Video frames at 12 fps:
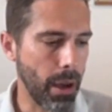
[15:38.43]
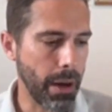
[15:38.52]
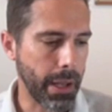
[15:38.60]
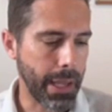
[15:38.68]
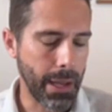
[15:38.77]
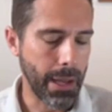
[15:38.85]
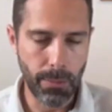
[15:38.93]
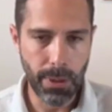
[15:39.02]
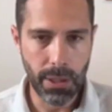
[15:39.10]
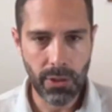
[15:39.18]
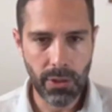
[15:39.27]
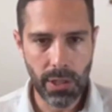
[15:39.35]
an
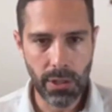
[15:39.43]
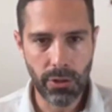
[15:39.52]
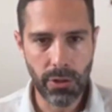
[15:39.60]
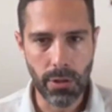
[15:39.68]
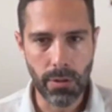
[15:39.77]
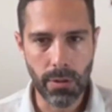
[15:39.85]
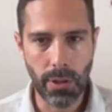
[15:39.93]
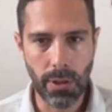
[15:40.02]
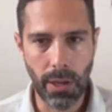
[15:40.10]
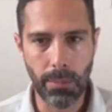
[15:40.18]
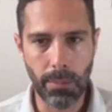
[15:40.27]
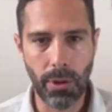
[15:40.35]
accountability issue?
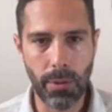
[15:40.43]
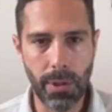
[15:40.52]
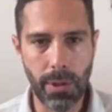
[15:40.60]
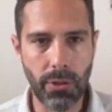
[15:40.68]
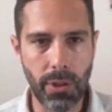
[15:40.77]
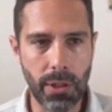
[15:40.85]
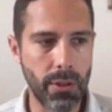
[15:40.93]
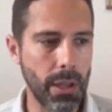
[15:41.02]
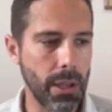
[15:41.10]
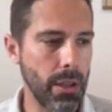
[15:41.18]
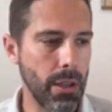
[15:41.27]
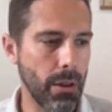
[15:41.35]
So is it
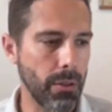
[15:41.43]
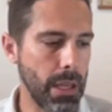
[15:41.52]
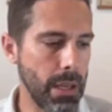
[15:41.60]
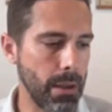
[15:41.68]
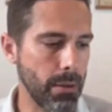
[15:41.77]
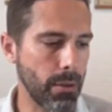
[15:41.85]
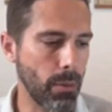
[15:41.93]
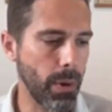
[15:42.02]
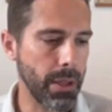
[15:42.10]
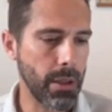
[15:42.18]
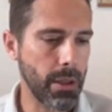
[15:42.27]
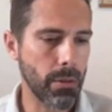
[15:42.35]
the
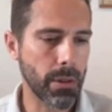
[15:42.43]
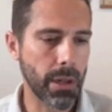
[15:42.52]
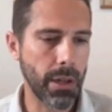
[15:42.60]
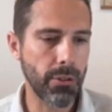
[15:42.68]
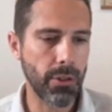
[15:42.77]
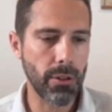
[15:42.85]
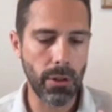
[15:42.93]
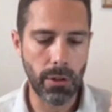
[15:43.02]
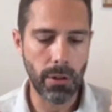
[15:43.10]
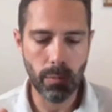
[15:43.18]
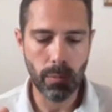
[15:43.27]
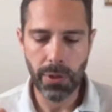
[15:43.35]
way the
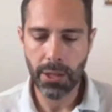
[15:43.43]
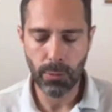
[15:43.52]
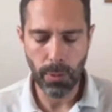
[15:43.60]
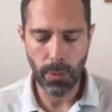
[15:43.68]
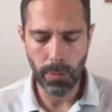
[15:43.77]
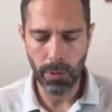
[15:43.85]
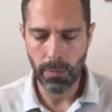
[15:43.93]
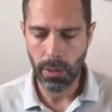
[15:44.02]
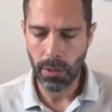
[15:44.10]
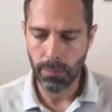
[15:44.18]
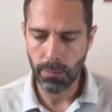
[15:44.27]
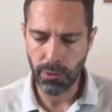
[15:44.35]
organization, yes,
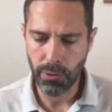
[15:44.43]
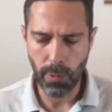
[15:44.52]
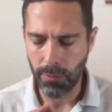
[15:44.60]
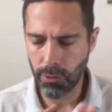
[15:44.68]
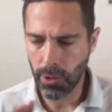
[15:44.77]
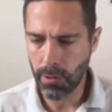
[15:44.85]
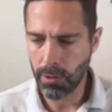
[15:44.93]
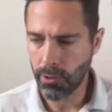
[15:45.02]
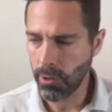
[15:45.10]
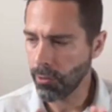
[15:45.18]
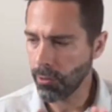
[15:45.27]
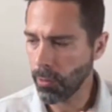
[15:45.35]
we have zero
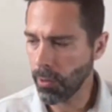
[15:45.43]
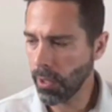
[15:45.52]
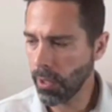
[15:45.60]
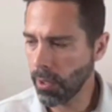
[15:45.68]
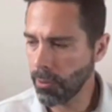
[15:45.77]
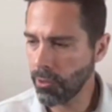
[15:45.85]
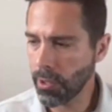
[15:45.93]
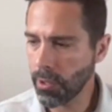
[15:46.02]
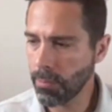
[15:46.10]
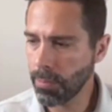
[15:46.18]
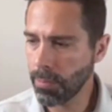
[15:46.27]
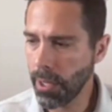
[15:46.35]
tolerance, we want 100%
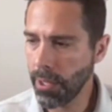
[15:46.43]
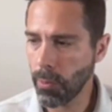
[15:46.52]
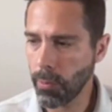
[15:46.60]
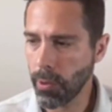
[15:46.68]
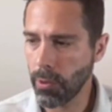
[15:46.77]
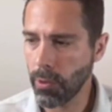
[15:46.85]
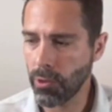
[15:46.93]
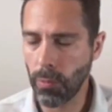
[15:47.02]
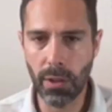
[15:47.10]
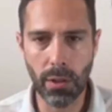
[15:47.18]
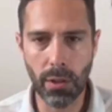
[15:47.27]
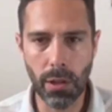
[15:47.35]
compliance, but we also
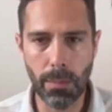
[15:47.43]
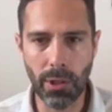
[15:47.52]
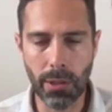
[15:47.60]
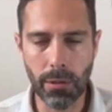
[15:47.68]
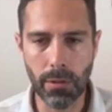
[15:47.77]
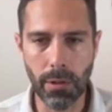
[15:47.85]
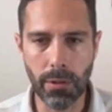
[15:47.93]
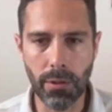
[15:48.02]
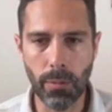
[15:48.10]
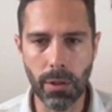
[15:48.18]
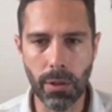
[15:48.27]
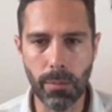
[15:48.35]
want 30% growth
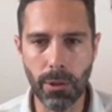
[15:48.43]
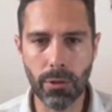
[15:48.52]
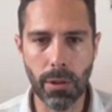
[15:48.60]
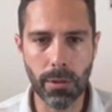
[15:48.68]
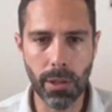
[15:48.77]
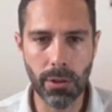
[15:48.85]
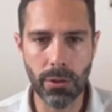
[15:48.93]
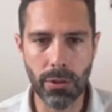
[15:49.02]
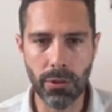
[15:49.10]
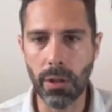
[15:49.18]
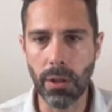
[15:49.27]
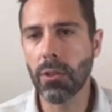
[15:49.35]
in one of the most corrupt
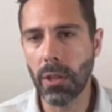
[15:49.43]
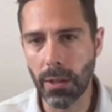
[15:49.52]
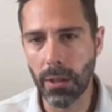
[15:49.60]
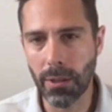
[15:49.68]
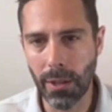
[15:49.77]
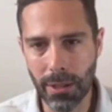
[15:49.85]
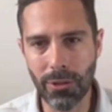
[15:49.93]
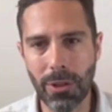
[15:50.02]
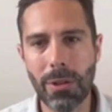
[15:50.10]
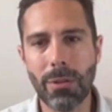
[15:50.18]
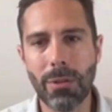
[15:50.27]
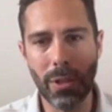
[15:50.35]
countries on earth.
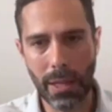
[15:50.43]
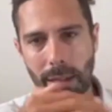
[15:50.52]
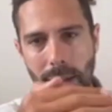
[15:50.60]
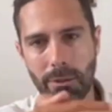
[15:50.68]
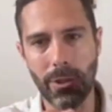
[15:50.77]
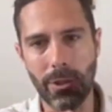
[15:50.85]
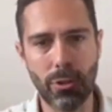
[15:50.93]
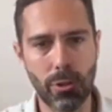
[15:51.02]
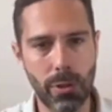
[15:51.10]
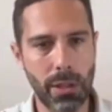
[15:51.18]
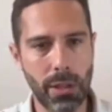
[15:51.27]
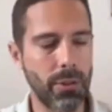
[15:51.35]
So you get that
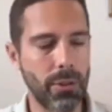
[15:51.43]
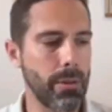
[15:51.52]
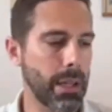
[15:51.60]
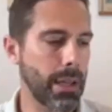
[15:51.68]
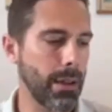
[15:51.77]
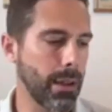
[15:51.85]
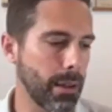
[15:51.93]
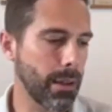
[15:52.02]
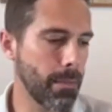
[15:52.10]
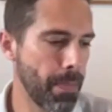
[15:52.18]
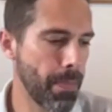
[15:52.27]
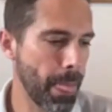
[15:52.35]
disjoint. Is there